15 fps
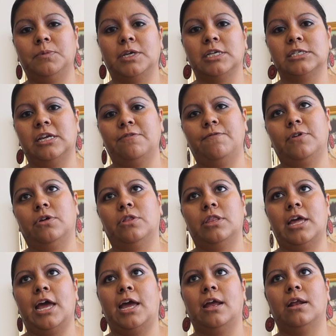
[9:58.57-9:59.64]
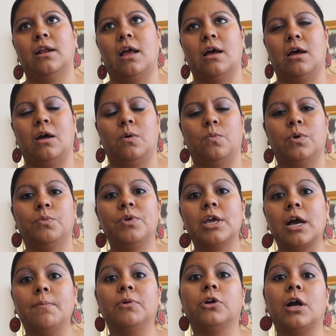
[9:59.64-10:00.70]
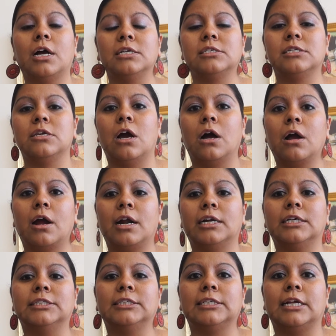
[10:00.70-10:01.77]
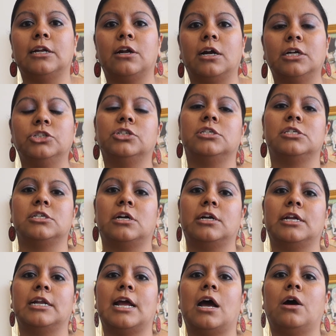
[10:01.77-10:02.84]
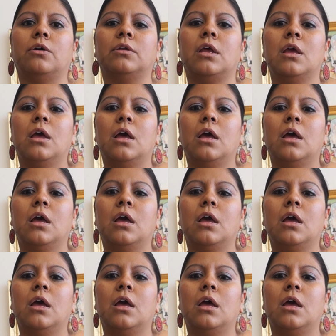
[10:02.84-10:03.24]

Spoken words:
because I feel that when we come across young artists that are just starting out,